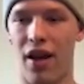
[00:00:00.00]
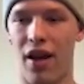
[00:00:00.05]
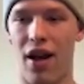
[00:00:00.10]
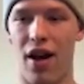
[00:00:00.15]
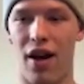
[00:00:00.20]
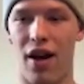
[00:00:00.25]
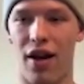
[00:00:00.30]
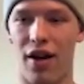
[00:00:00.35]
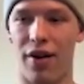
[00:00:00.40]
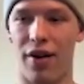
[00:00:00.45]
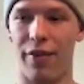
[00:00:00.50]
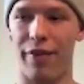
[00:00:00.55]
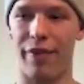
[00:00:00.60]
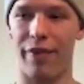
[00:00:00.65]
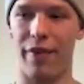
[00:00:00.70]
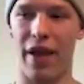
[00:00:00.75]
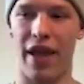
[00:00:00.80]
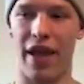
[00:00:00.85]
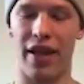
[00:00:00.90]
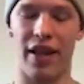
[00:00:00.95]
And
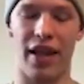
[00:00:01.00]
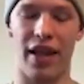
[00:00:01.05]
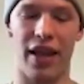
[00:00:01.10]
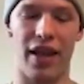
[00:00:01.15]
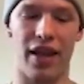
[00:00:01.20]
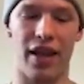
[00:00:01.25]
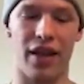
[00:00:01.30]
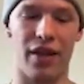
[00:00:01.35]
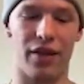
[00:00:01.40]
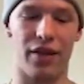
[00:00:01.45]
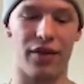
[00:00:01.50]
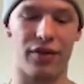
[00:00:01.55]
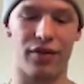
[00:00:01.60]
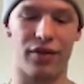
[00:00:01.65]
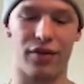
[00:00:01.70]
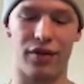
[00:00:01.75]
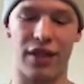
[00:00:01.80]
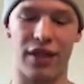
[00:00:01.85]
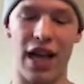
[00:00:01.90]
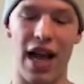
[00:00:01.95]
then
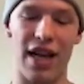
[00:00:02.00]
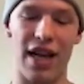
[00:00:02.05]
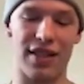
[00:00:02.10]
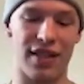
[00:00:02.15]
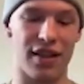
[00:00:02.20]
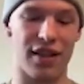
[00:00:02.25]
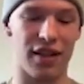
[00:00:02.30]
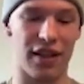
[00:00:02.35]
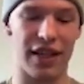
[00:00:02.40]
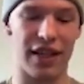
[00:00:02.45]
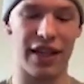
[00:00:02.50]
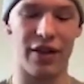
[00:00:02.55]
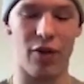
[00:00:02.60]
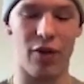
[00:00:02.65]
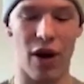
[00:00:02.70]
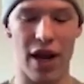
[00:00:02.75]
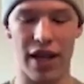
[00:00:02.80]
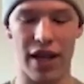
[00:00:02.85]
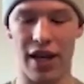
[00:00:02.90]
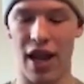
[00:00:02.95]
guys in the league
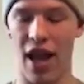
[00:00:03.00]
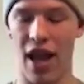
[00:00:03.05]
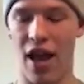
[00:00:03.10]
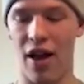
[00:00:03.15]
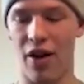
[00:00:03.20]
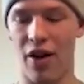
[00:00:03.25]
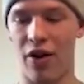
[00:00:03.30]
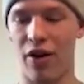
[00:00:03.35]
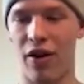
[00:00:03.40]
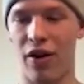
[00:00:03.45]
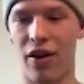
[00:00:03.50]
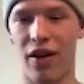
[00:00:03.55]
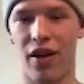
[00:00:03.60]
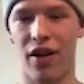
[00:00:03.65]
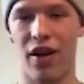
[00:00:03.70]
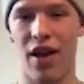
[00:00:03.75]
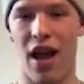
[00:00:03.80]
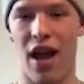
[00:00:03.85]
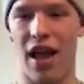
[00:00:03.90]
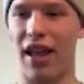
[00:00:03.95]
right now,
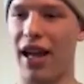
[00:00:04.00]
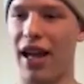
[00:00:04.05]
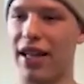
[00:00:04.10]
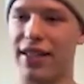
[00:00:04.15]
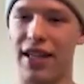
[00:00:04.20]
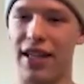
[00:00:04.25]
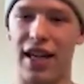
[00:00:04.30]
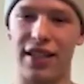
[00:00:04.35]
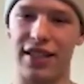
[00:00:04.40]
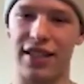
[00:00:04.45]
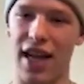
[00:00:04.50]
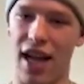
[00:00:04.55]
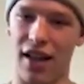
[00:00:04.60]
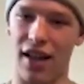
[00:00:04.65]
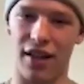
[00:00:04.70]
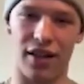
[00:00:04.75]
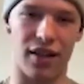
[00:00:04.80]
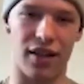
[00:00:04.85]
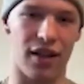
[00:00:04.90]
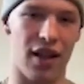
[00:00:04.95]
I like Josh
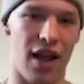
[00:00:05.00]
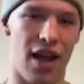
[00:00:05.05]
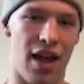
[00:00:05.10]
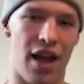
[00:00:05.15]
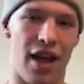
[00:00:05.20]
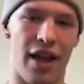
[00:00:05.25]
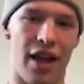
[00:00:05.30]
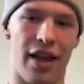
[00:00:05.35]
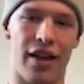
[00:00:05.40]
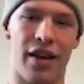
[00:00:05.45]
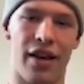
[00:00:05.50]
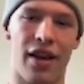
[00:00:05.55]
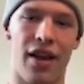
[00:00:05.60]
Allen a lot.